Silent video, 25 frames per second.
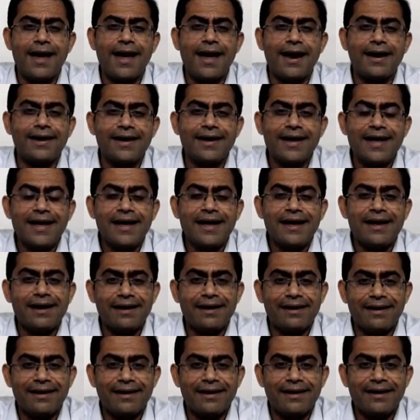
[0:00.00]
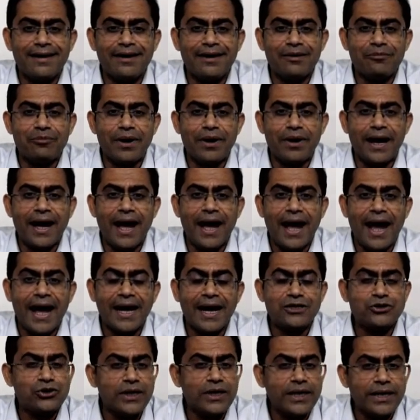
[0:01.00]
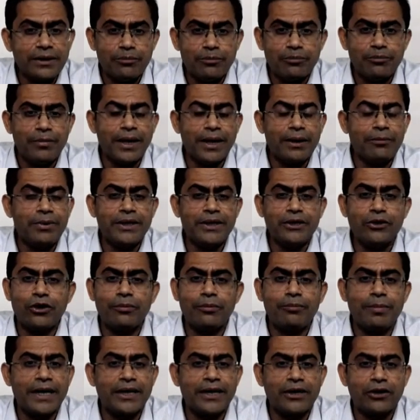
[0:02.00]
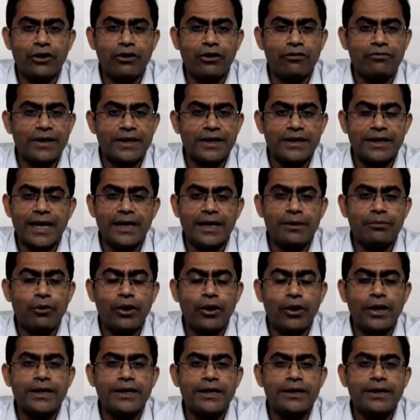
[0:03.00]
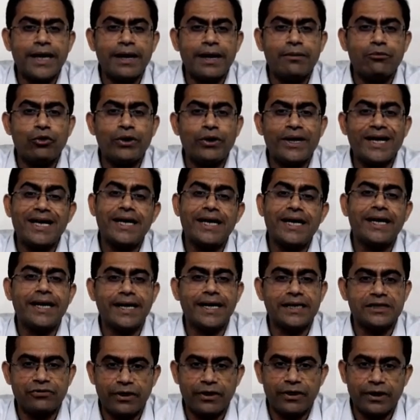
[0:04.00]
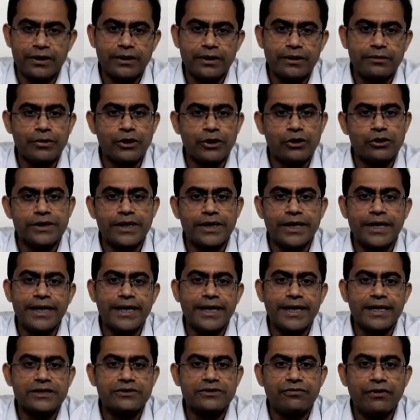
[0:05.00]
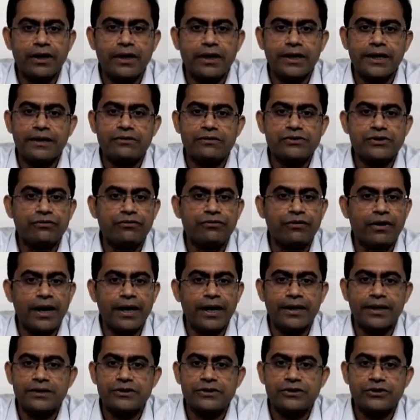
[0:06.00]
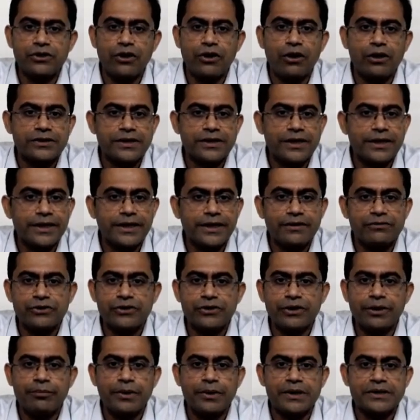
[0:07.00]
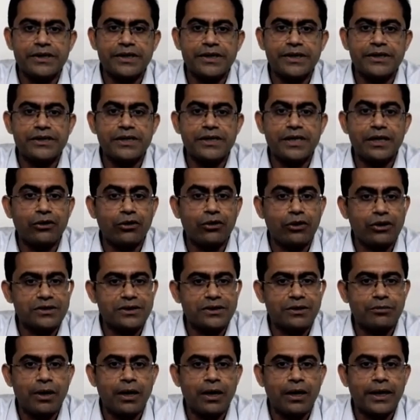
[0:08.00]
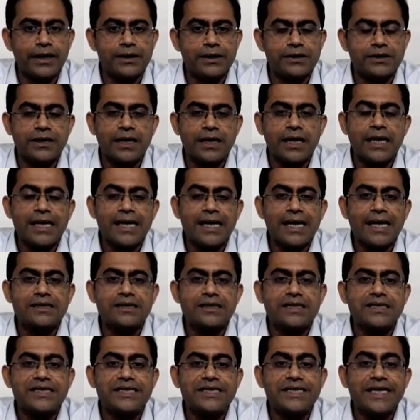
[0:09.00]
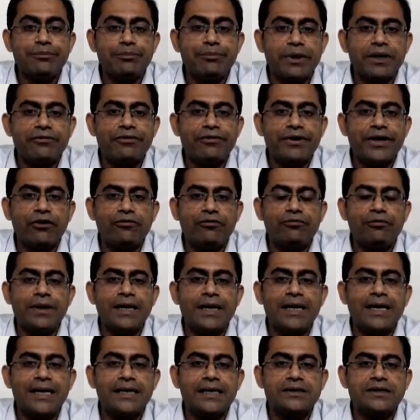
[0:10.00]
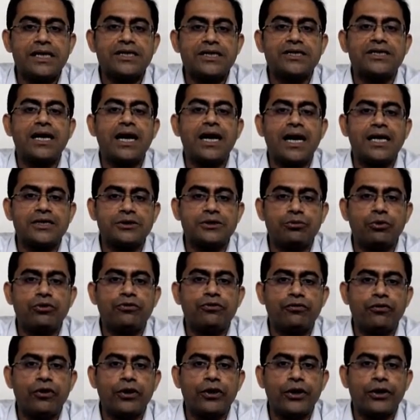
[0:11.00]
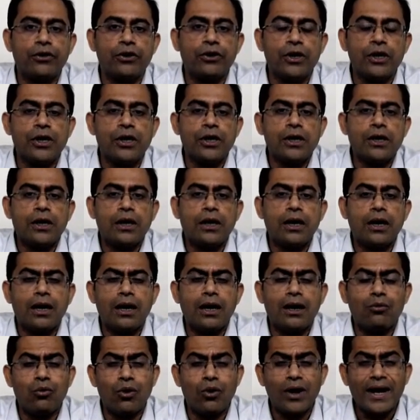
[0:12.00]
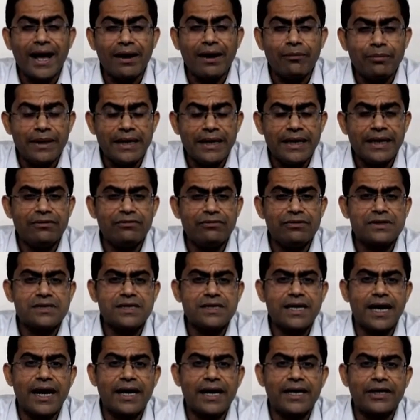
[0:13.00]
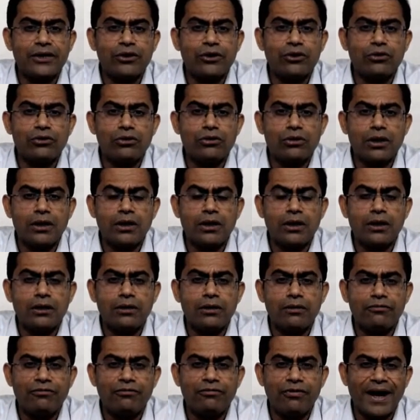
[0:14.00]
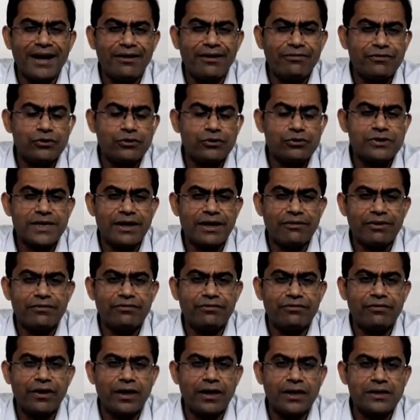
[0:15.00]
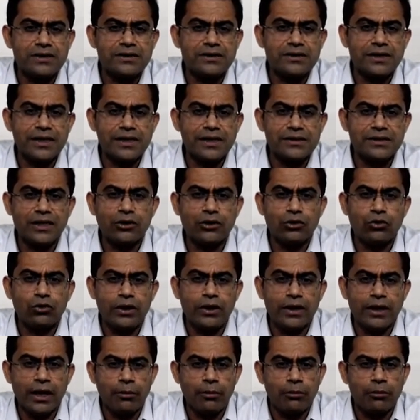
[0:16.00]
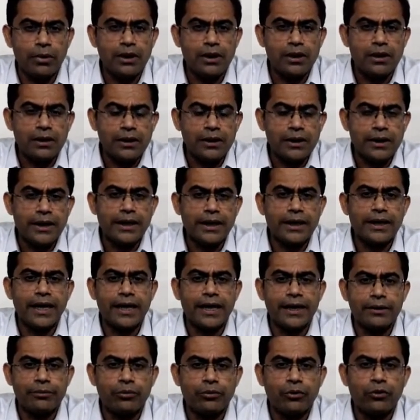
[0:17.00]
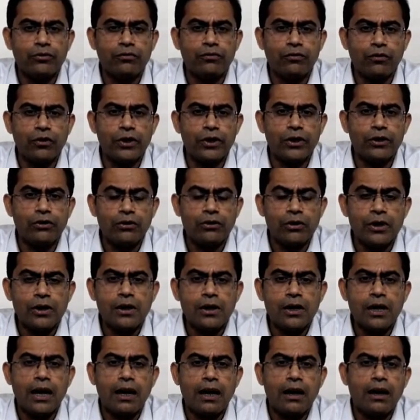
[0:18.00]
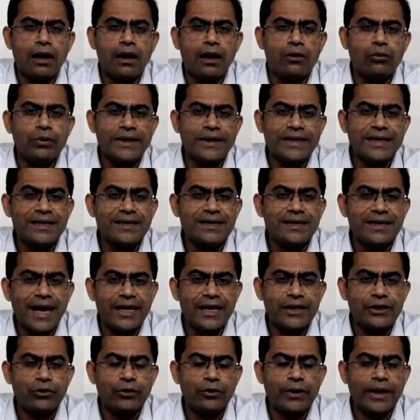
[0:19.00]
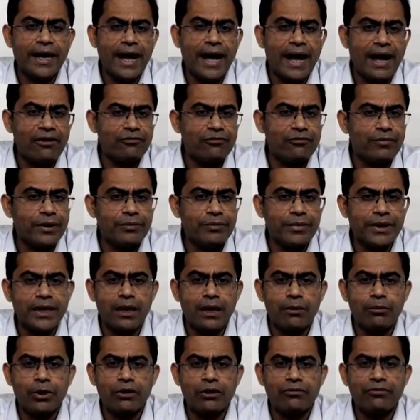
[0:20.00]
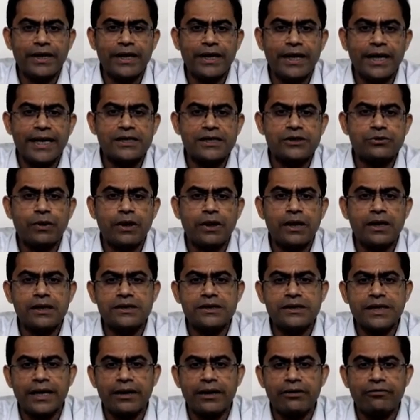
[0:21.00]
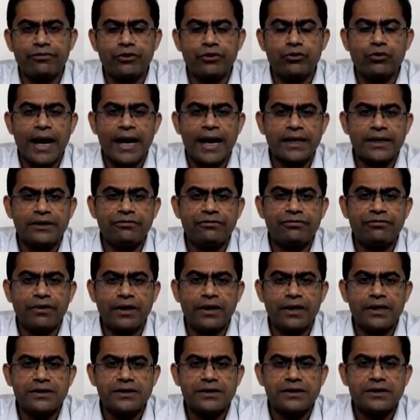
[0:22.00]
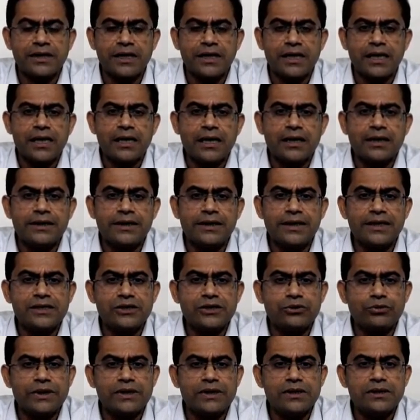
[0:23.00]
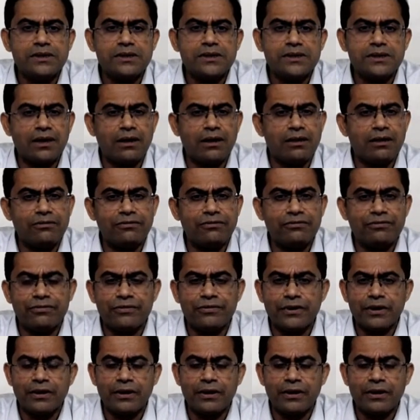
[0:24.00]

And actually, maybe you're better off at that point in time owning an index fund, because an index fund gives you 500 stocks and it gives you a representation across the markets. It's a cheaper way of building such a large portfolio. What I believe is that 5 to 7 funds is a good number in any portfolio. Within that, you can have maybe a couple of index funds and a few active funds. This will serve